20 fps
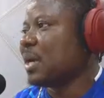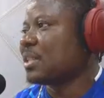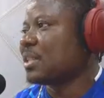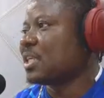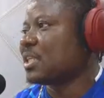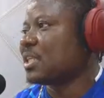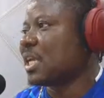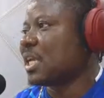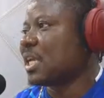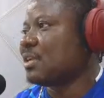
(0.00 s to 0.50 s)
But
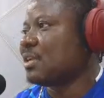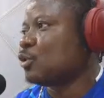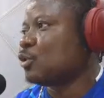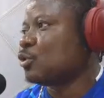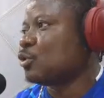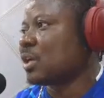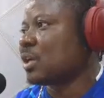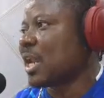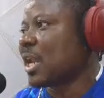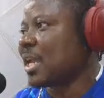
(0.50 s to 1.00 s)
I think that
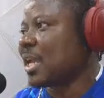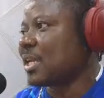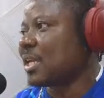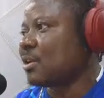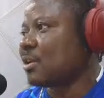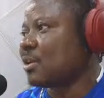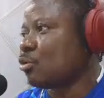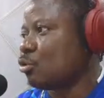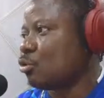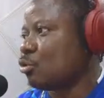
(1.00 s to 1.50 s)
if you don't
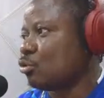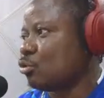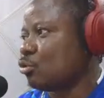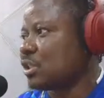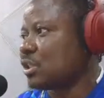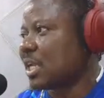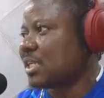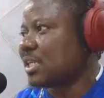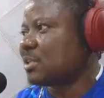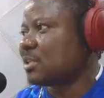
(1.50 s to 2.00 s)
like a
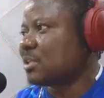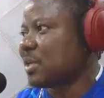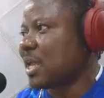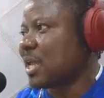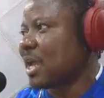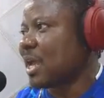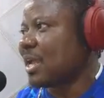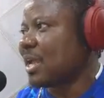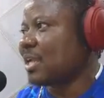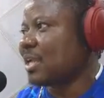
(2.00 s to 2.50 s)
coach that is
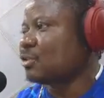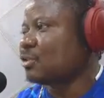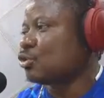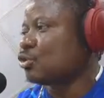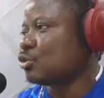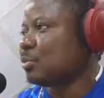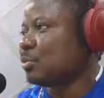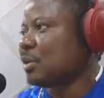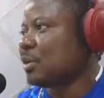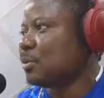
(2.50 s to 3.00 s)
being hired,
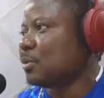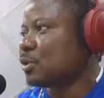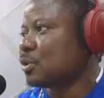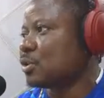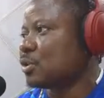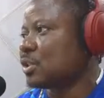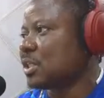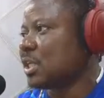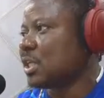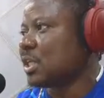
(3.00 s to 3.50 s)
you should be
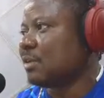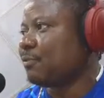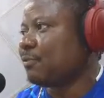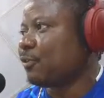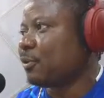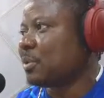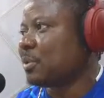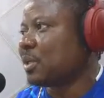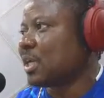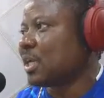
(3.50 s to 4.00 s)
able to
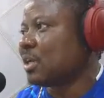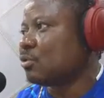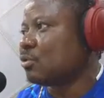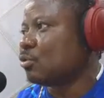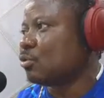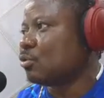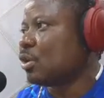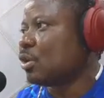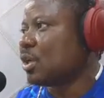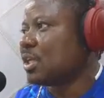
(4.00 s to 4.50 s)
see from the
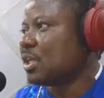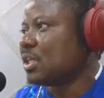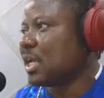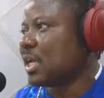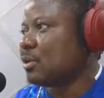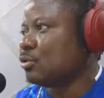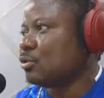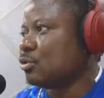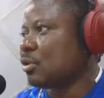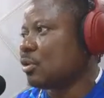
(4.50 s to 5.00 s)
get-go
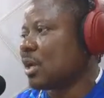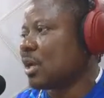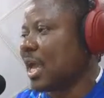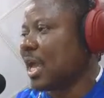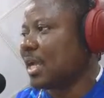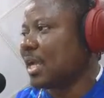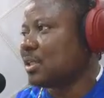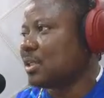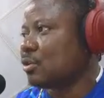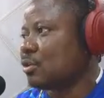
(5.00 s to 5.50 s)
that you
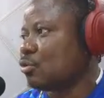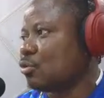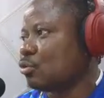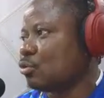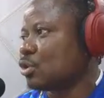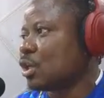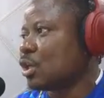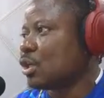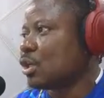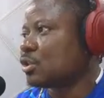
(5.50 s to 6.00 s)
don't like the
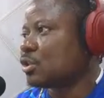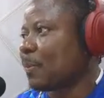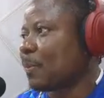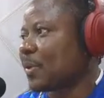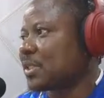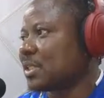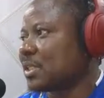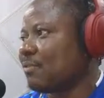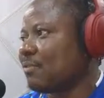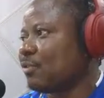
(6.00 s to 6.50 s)
coach.
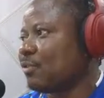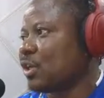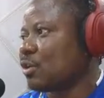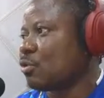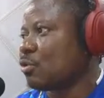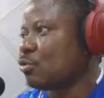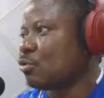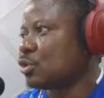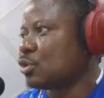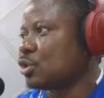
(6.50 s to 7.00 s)
Supporting
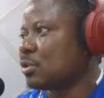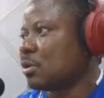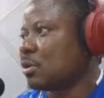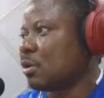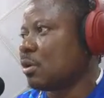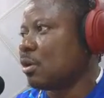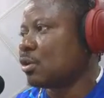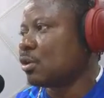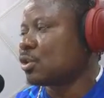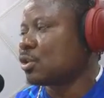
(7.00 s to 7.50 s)
every coach
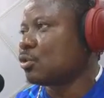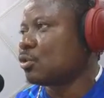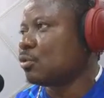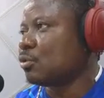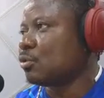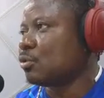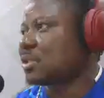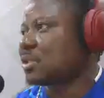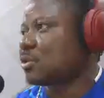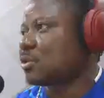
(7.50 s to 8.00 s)

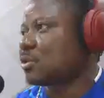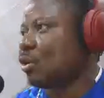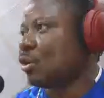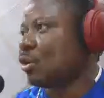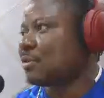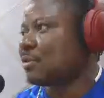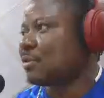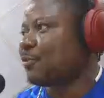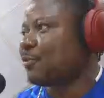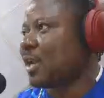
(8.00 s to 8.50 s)
also makes
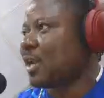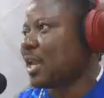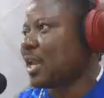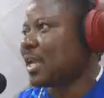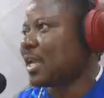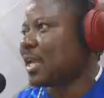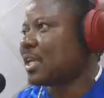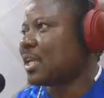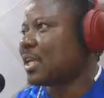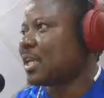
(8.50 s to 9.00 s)
us feel
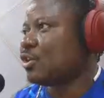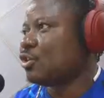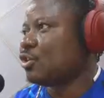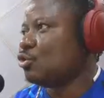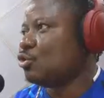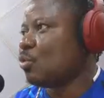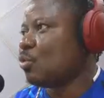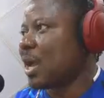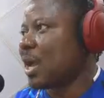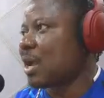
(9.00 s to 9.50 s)
like
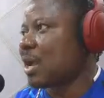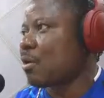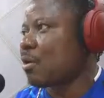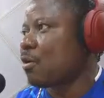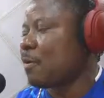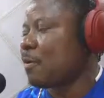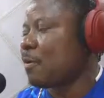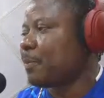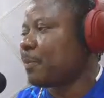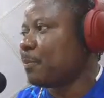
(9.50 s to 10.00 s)
you are
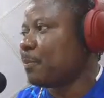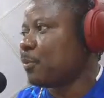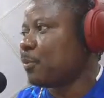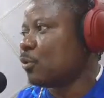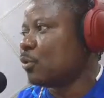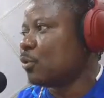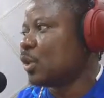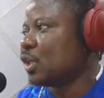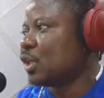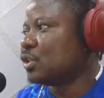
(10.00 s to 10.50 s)

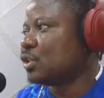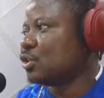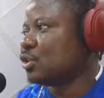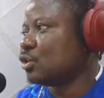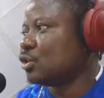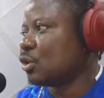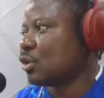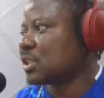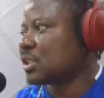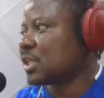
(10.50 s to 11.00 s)
culpable,
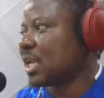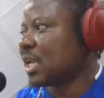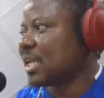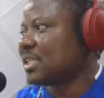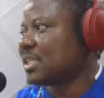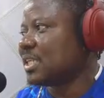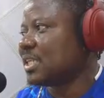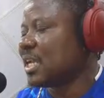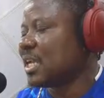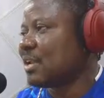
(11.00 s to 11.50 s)
just
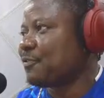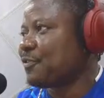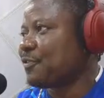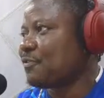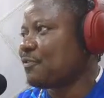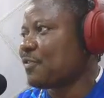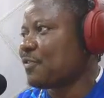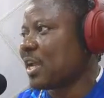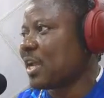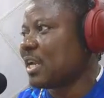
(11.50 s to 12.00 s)
like the
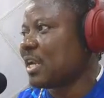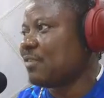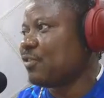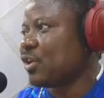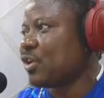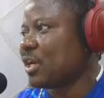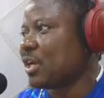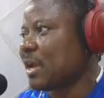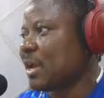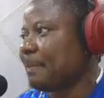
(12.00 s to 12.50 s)
NFF and
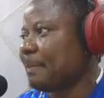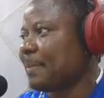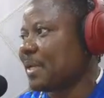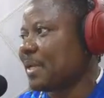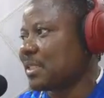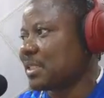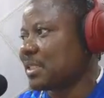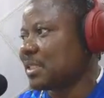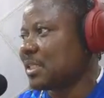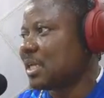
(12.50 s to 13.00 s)
every other
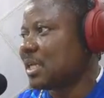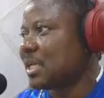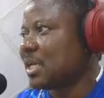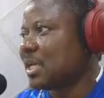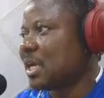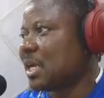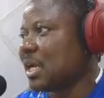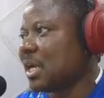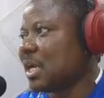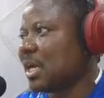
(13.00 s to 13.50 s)
person.
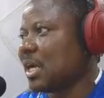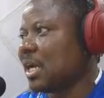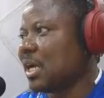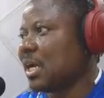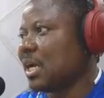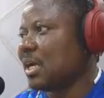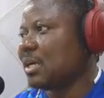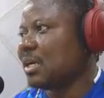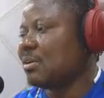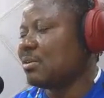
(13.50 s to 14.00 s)

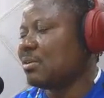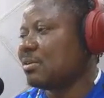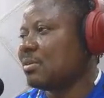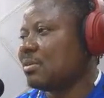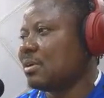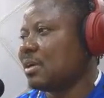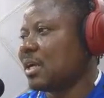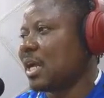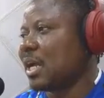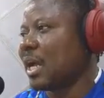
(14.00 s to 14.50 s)

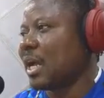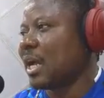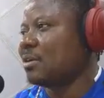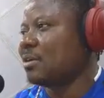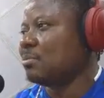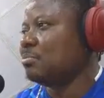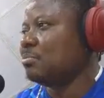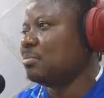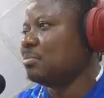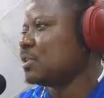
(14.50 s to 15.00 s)

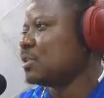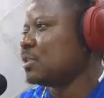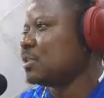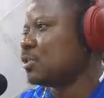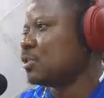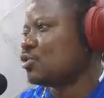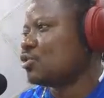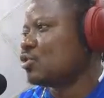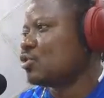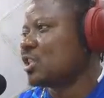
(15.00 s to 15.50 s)
I don't mean
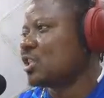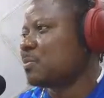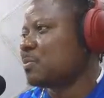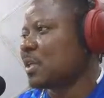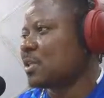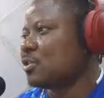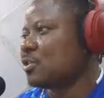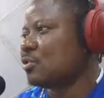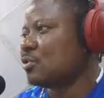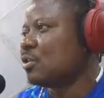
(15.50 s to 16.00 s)
to
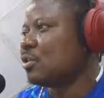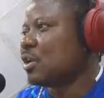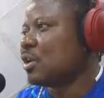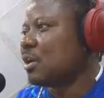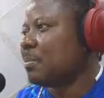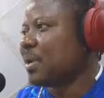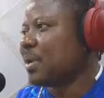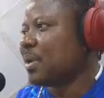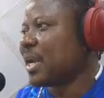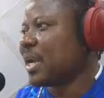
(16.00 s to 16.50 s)
disrespect
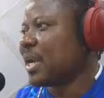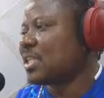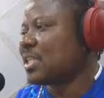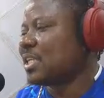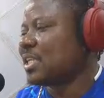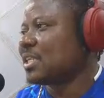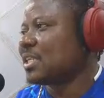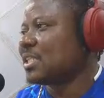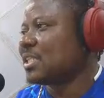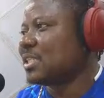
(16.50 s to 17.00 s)
you, but I
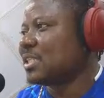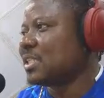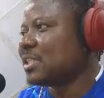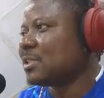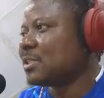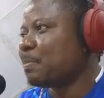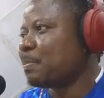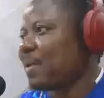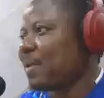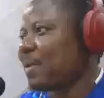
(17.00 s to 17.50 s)
think
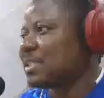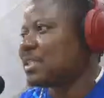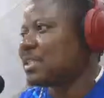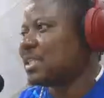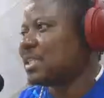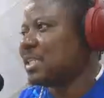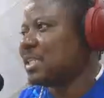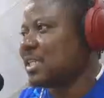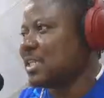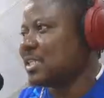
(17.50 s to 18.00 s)
this
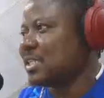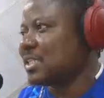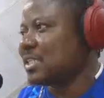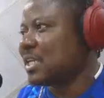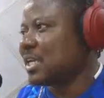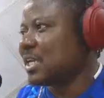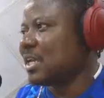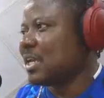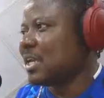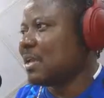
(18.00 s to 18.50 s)
part
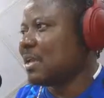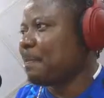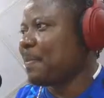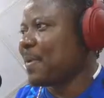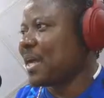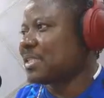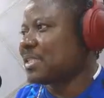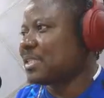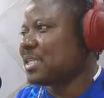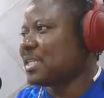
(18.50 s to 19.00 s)
is
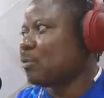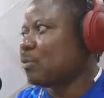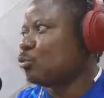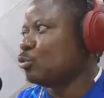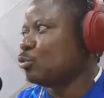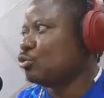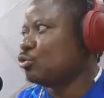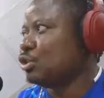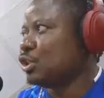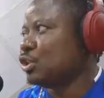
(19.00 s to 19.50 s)
a part
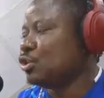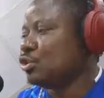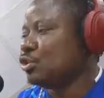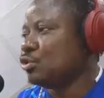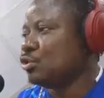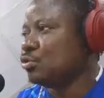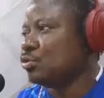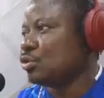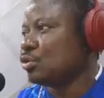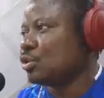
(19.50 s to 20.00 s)
that would
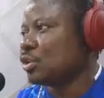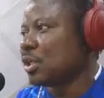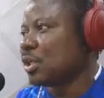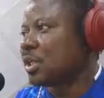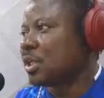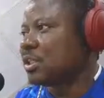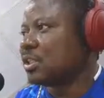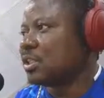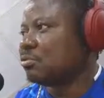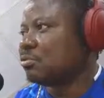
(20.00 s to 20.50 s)

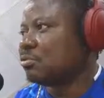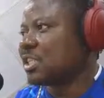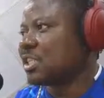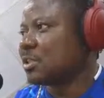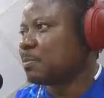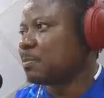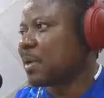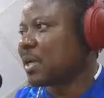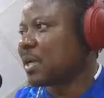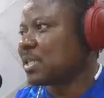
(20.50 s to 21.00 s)
reduce the
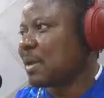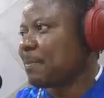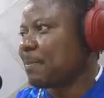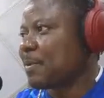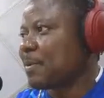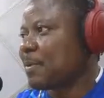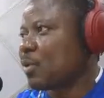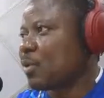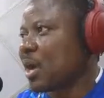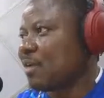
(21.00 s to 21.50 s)
respect
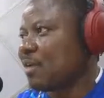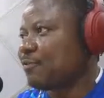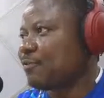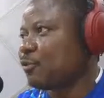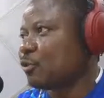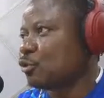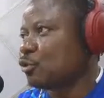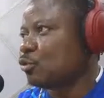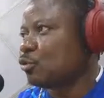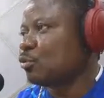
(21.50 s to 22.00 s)
that people
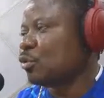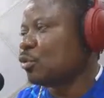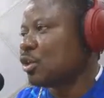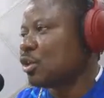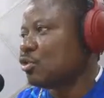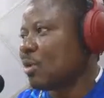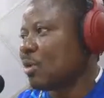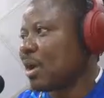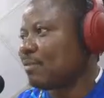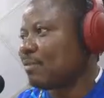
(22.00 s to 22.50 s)
have for
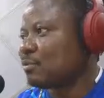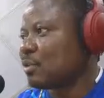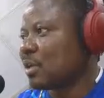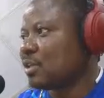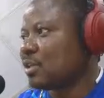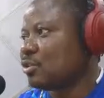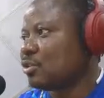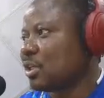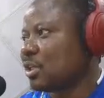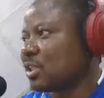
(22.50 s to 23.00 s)
you. You
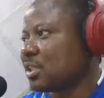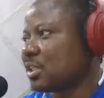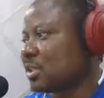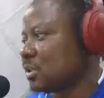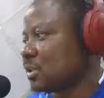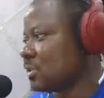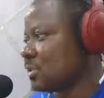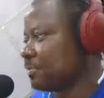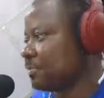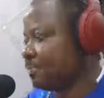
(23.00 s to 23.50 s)
have to
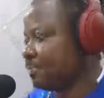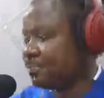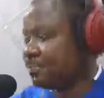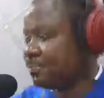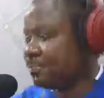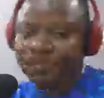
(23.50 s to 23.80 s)
address it.